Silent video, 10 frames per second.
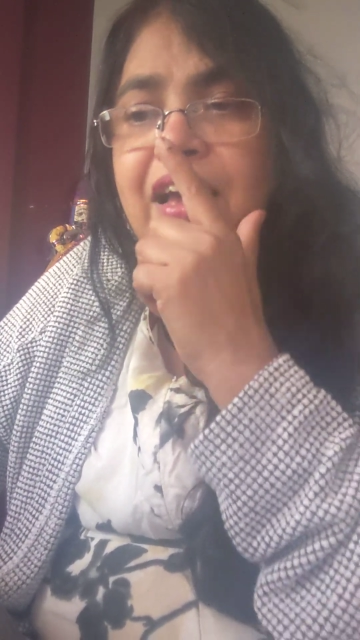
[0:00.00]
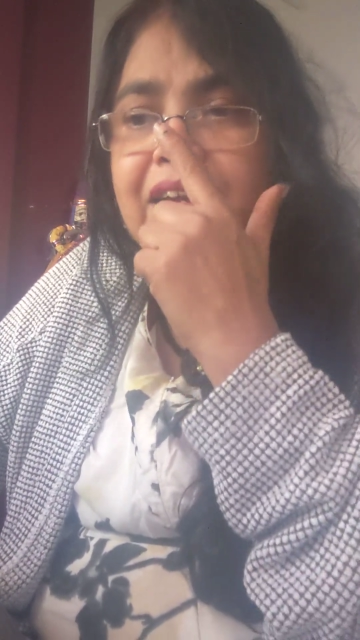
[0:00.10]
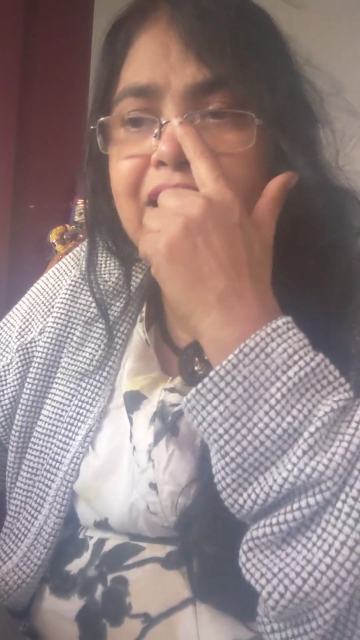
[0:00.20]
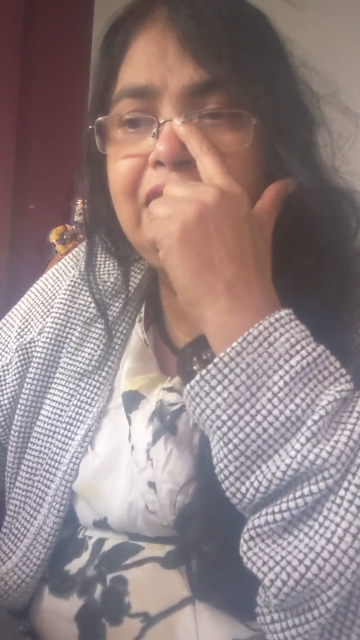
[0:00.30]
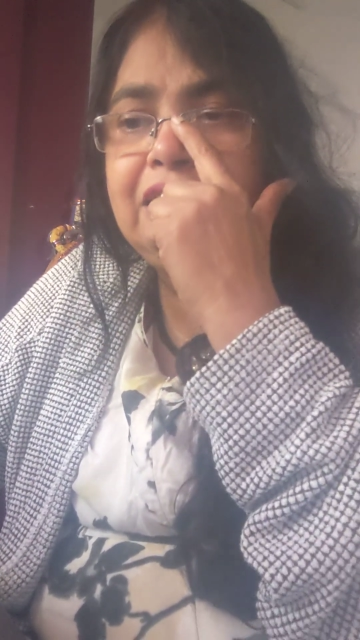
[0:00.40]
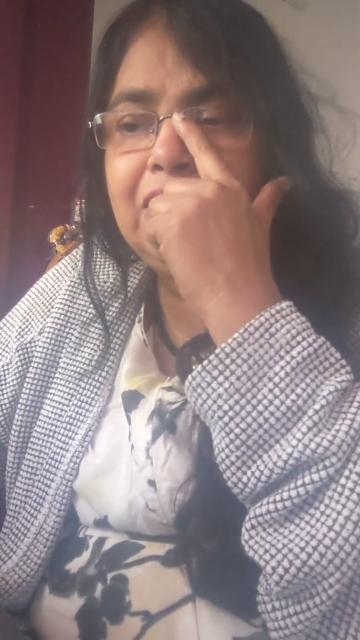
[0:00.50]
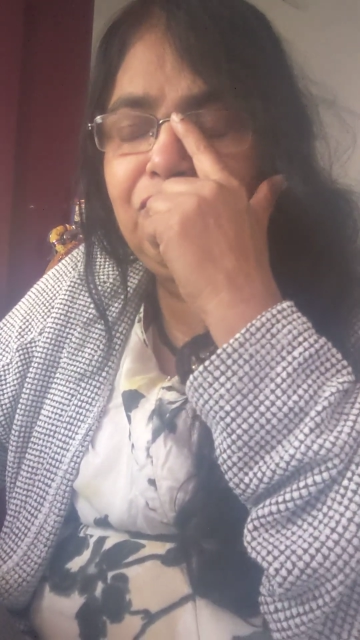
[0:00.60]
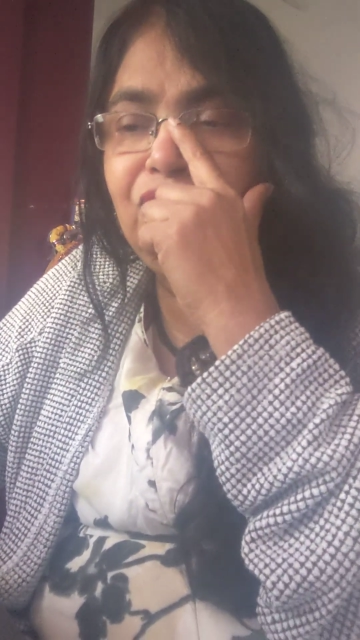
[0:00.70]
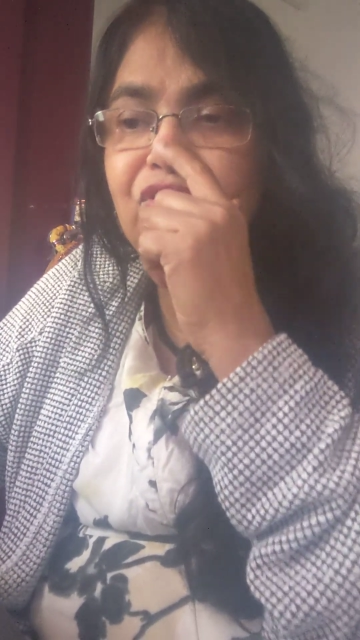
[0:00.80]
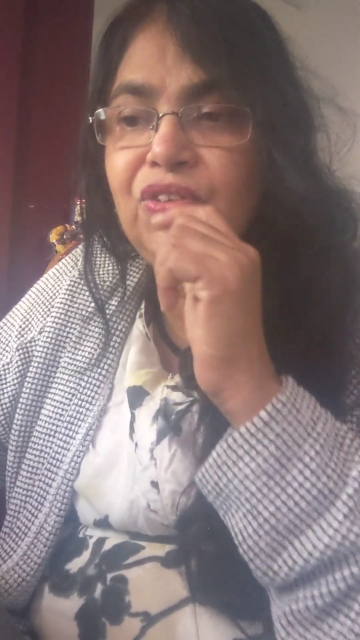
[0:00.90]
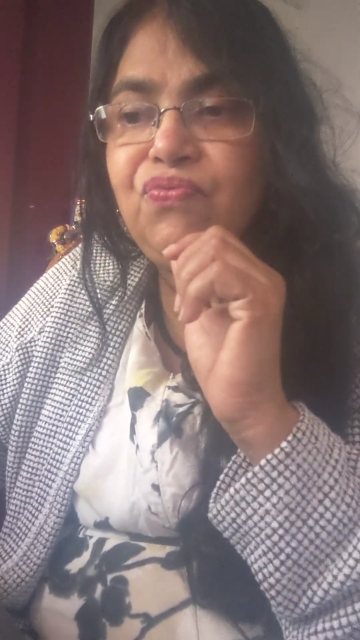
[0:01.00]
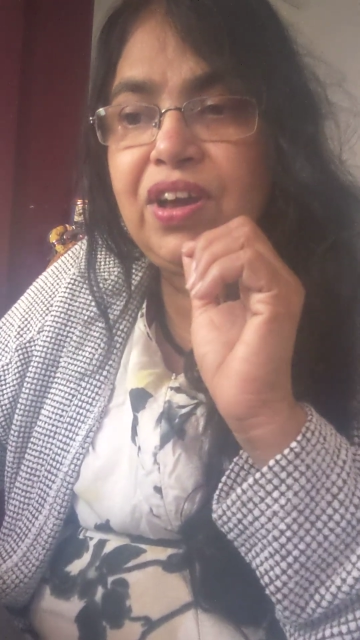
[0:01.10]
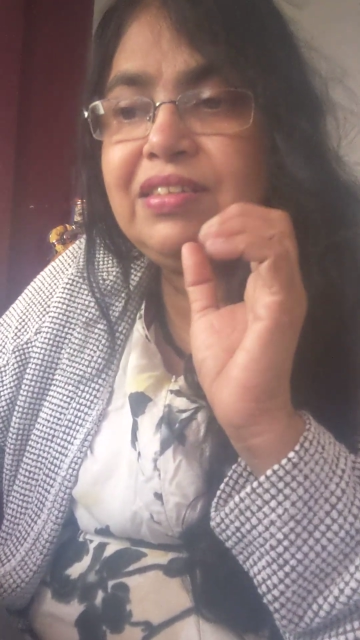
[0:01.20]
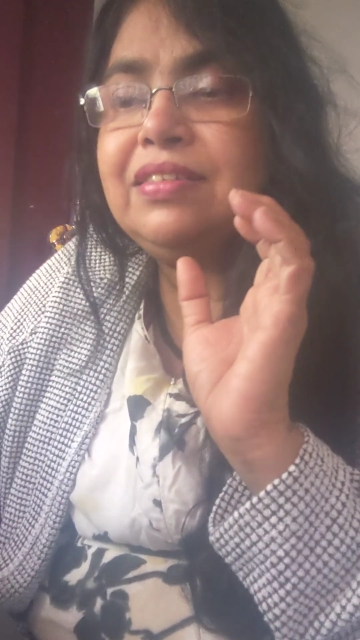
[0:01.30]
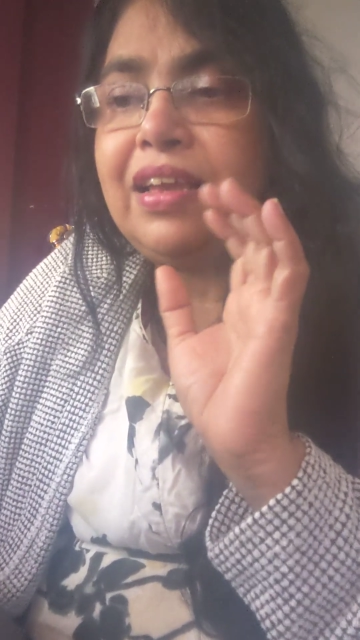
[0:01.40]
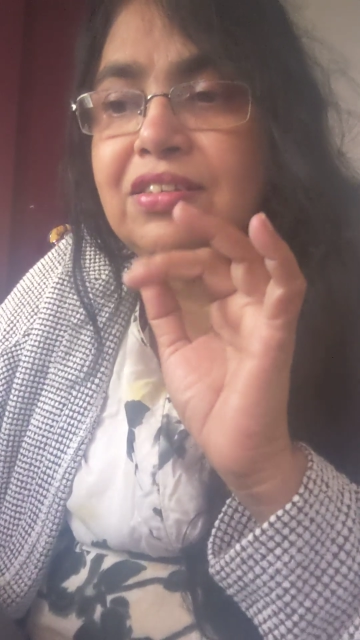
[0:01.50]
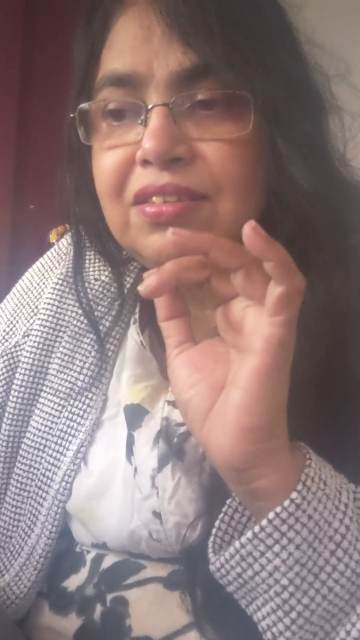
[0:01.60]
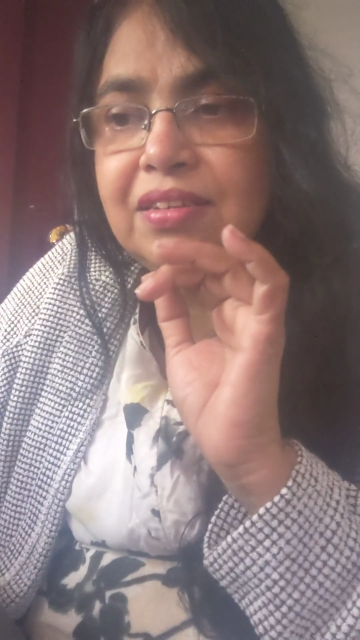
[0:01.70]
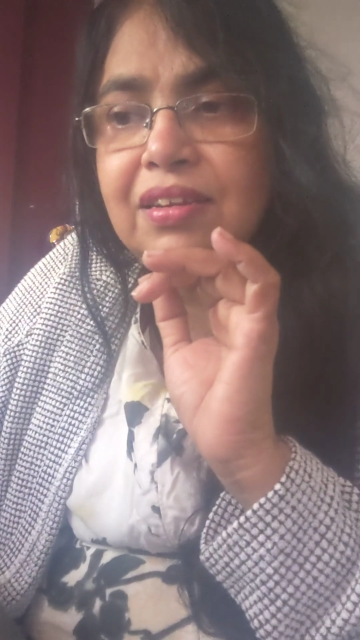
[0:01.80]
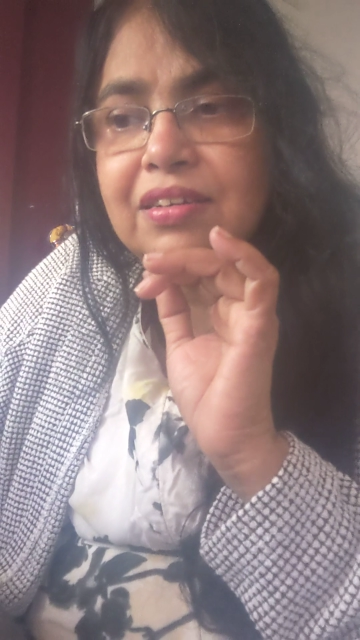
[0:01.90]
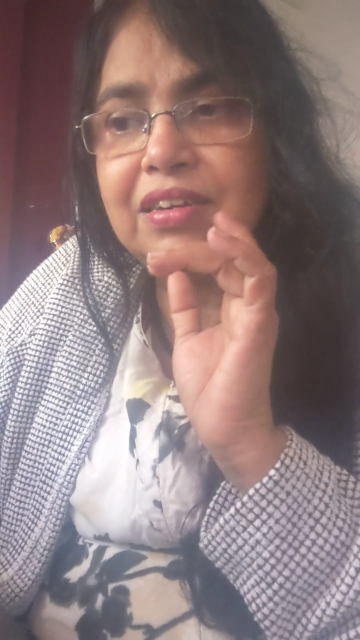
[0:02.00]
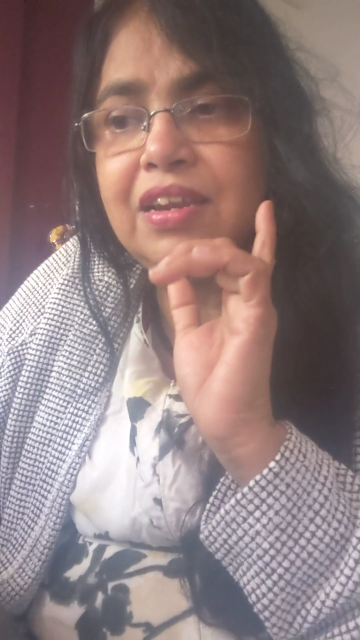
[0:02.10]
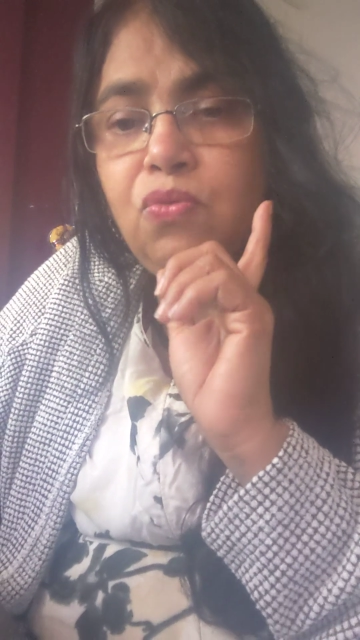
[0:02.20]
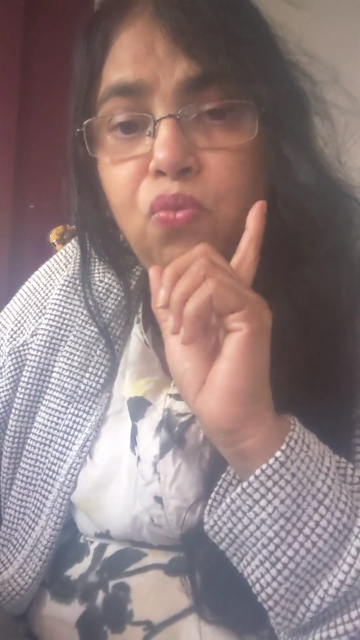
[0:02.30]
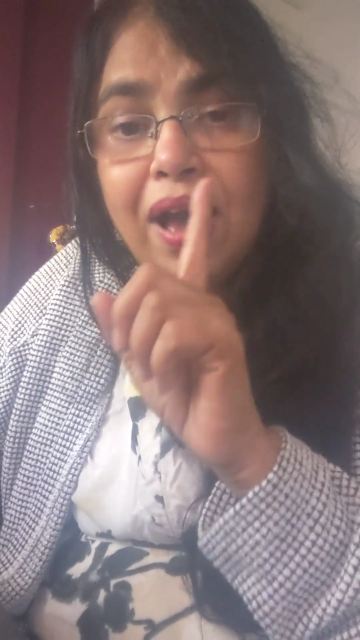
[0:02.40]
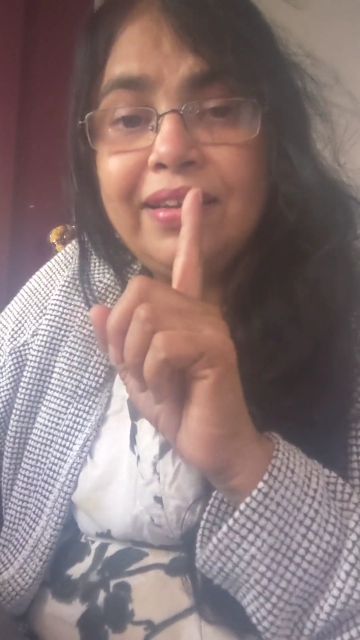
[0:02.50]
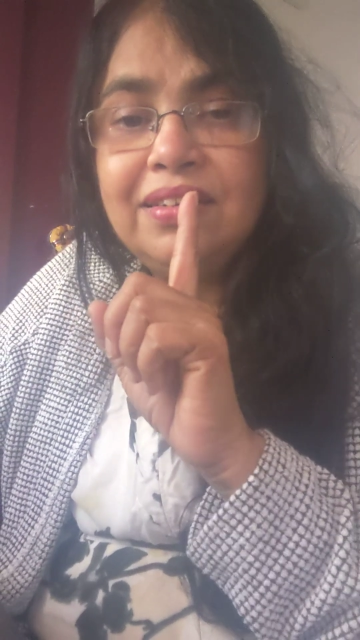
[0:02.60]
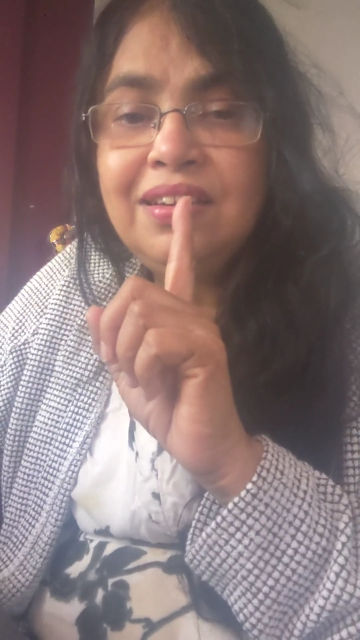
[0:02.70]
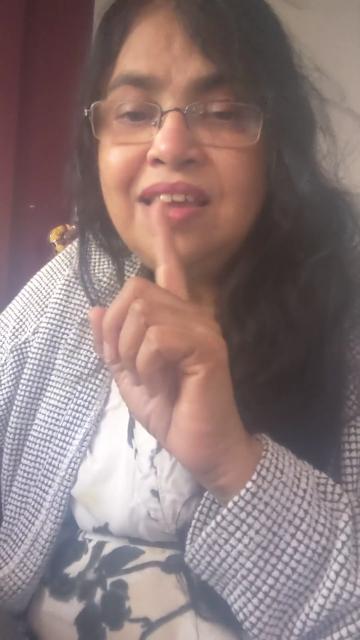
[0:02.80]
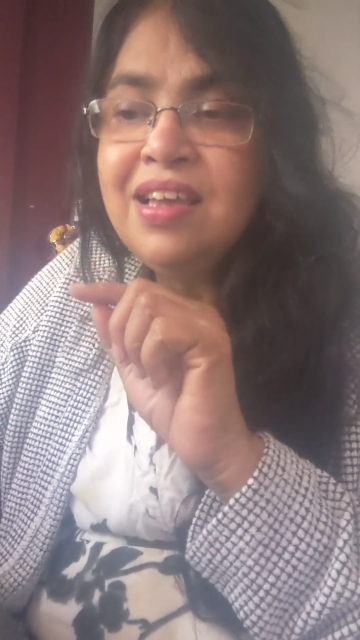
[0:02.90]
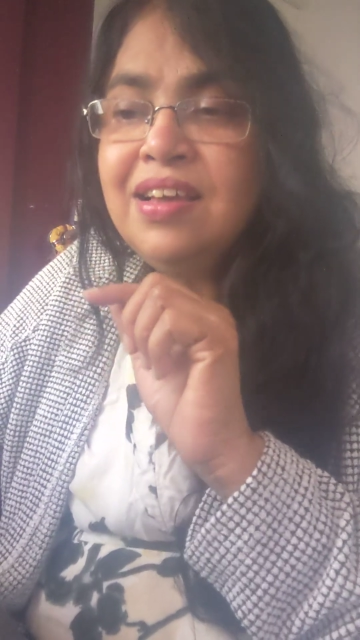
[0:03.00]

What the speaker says: Act 1955, Section 13(1)